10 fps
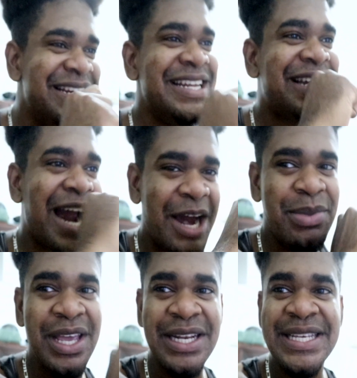in the
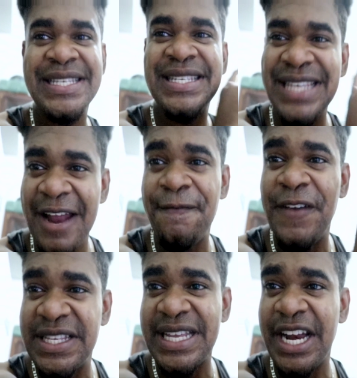Caribbean. St.
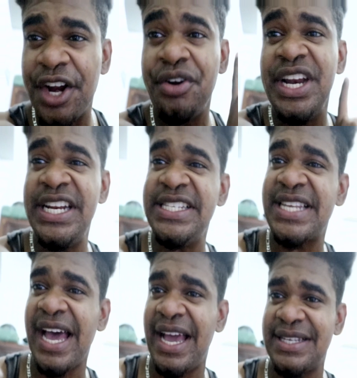Vincent and the
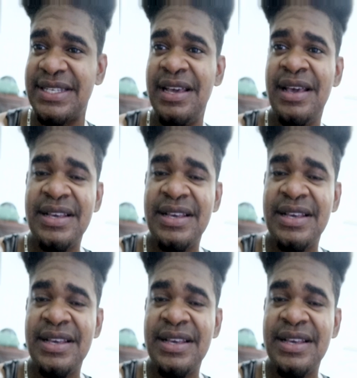Grenadines, guys.